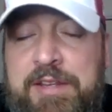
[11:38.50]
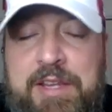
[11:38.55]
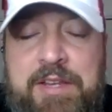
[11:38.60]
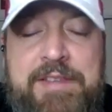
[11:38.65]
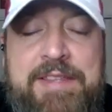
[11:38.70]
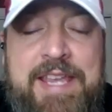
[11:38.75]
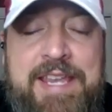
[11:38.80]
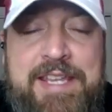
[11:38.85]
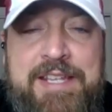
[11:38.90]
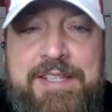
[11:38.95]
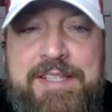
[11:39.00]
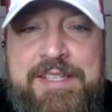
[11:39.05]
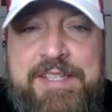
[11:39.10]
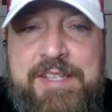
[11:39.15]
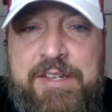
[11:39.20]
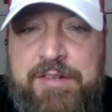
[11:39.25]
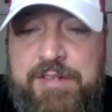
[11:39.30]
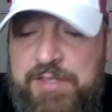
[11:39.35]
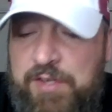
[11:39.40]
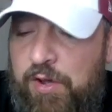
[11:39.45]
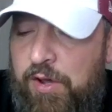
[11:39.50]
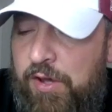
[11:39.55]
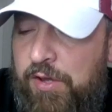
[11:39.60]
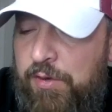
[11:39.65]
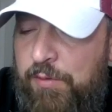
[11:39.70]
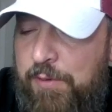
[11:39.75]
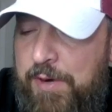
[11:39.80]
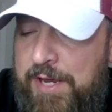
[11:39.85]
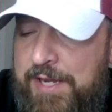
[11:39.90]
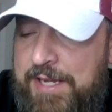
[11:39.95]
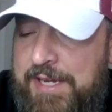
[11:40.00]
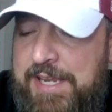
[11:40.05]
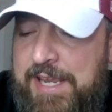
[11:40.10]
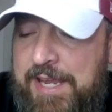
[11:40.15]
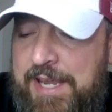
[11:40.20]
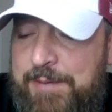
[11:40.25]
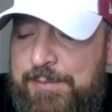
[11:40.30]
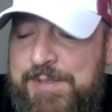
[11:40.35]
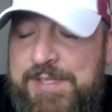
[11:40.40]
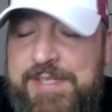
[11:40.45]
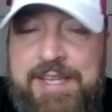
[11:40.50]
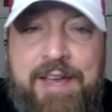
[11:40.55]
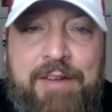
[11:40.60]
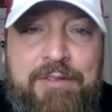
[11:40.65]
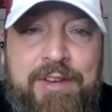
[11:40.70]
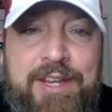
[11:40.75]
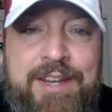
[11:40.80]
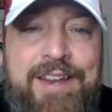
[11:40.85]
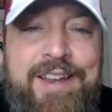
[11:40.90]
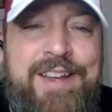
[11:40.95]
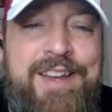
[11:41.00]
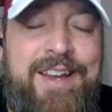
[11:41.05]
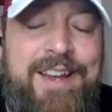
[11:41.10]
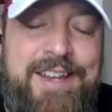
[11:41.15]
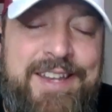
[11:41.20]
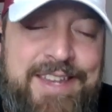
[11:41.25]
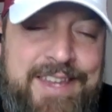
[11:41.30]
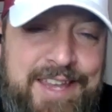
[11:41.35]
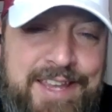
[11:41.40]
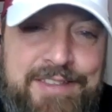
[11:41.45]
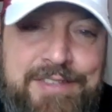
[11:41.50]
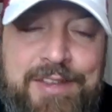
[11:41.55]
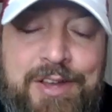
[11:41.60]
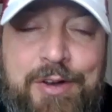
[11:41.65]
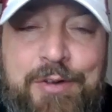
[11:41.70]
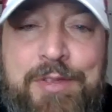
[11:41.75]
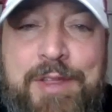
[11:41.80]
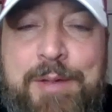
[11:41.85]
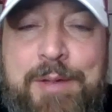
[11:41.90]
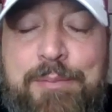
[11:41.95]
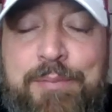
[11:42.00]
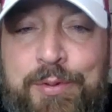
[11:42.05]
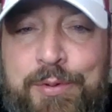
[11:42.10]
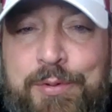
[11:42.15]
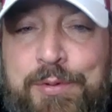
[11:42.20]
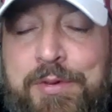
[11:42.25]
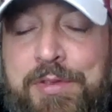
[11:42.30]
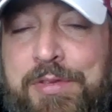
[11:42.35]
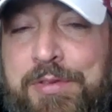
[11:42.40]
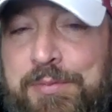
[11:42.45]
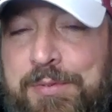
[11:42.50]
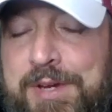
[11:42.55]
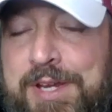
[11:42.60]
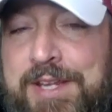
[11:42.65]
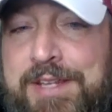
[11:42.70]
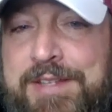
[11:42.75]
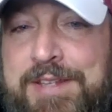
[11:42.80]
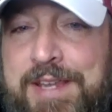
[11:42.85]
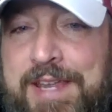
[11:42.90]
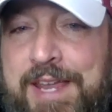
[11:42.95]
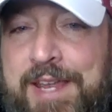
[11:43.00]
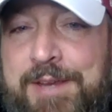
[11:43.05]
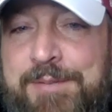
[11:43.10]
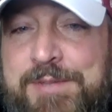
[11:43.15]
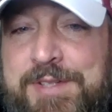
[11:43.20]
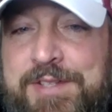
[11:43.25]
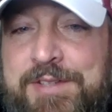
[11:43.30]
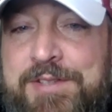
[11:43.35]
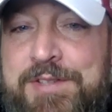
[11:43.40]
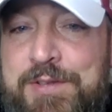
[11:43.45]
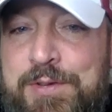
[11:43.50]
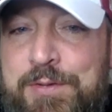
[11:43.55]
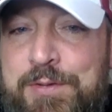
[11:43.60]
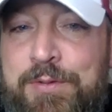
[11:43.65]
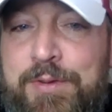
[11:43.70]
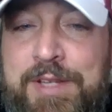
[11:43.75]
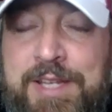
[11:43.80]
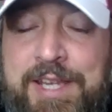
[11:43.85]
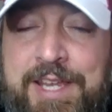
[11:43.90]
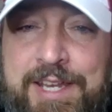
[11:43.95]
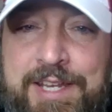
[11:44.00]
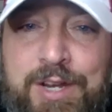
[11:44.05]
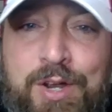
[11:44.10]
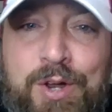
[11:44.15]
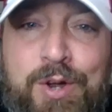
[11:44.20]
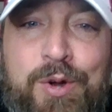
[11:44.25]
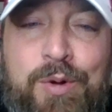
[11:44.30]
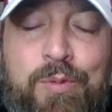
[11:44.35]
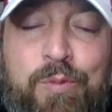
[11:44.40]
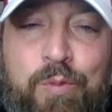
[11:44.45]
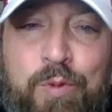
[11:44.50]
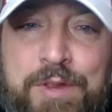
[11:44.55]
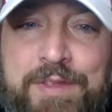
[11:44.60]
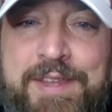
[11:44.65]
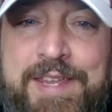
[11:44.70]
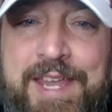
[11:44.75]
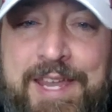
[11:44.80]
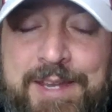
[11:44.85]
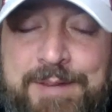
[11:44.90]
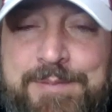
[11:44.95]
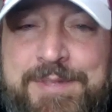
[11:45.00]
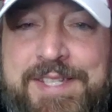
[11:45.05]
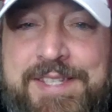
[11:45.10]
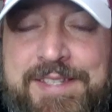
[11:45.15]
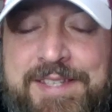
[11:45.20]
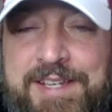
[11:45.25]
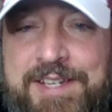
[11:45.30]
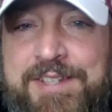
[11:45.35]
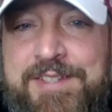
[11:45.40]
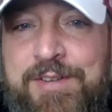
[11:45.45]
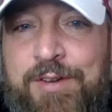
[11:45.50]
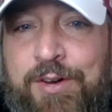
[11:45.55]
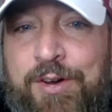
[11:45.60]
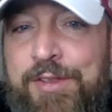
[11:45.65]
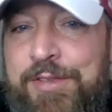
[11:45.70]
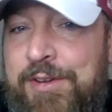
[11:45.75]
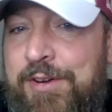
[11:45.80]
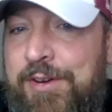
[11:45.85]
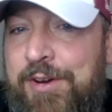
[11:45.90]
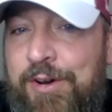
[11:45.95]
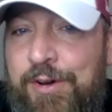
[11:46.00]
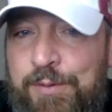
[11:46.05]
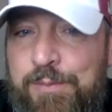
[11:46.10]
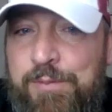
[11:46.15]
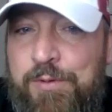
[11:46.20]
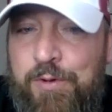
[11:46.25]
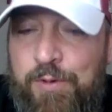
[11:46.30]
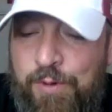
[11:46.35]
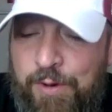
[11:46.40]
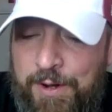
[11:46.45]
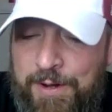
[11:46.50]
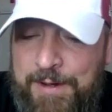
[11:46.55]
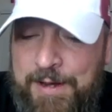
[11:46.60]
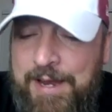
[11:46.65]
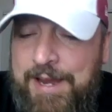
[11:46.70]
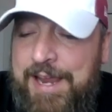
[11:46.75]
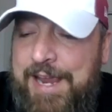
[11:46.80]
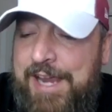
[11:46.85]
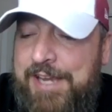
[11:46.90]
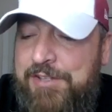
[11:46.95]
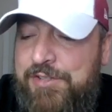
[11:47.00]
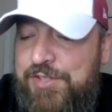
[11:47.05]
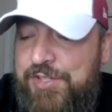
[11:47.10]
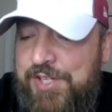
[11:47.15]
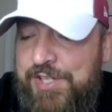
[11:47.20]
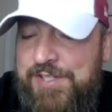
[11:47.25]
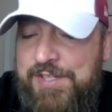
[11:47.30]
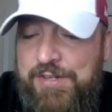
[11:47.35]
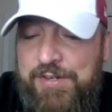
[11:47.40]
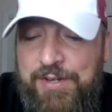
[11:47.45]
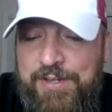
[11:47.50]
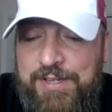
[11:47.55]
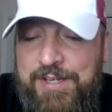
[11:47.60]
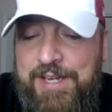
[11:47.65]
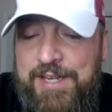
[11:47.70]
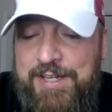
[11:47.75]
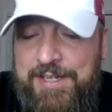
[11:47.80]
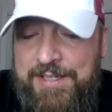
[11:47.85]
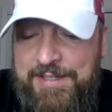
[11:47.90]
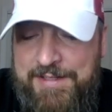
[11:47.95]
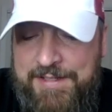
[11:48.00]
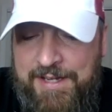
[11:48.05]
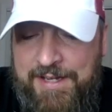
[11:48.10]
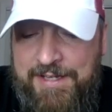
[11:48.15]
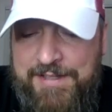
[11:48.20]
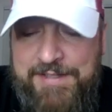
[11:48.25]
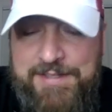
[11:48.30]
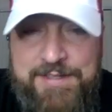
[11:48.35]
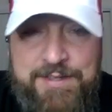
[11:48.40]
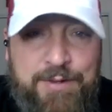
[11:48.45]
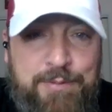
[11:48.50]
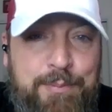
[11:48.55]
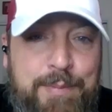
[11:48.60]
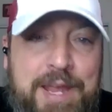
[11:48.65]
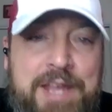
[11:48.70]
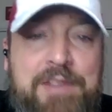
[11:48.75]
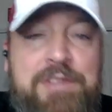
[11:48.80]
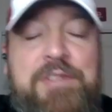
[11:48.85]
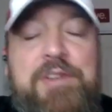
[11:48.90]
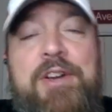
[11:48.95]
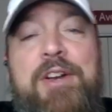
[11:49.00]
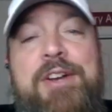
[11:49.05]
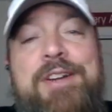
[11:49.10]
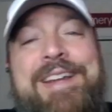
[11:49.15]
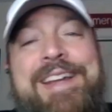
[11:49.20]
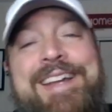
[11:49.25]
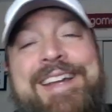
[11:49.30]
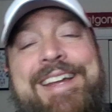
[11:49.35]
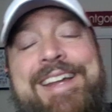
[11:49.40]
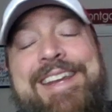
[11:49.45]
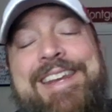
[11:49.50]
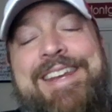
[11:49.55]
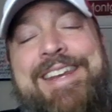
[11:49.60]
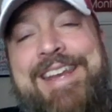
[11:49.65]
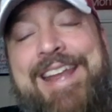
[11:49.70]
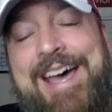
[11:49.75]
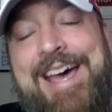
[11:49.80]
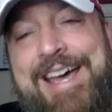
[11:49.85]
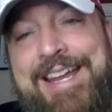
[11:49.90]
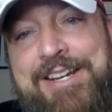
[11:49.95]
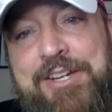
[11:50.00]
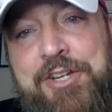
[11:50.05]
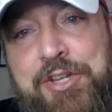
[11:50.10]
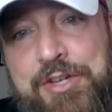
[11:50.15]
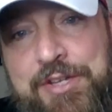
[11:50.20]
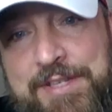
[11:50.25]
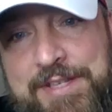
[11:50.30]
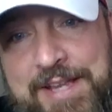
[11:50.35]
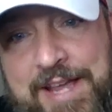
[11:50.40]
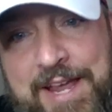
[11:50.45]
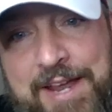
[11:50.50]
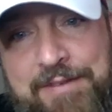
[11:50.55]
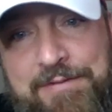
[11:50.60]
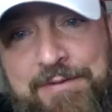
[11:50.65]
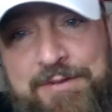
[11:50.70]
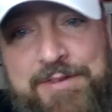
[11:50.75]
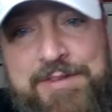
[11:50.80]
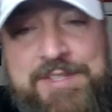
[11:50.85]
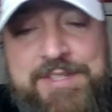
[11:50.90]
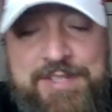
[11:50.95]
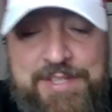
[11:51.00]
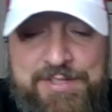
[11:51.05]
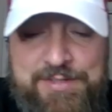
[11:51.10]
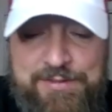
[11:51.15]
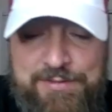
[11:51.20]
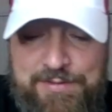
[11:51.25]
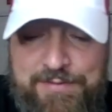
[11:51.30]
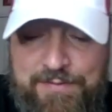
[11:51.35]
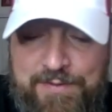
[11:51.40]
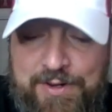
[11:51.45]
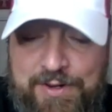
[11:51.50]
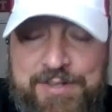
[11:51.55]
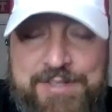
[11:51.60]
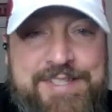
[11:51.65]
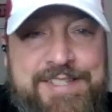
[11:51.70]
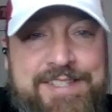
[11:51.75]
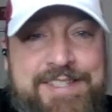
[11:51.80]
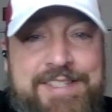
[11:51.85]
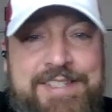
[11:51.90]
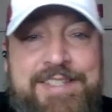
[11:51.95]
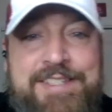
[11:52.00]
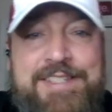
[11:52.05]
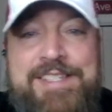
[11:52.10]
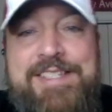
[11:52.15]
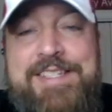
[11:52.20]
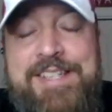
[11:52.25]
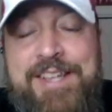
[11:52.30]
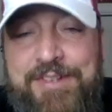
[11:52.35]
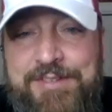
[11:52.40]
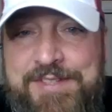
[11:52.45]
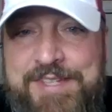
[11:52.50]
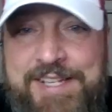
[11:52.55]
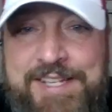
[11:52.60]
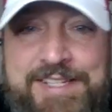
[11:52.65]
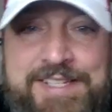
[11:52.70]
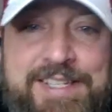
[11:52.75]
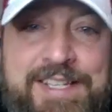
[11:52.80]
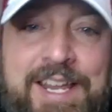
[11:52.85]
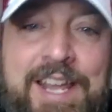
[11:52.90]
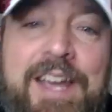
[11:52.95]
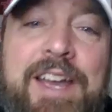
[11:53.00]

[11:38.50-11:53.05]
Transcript: taking this series all the way to Game 7. Again, though, they blew a 3-2 lead with Game 6 on their home court and just couldn't get it done. So May 3rd, not a good day for the Sixers versus the Celtics.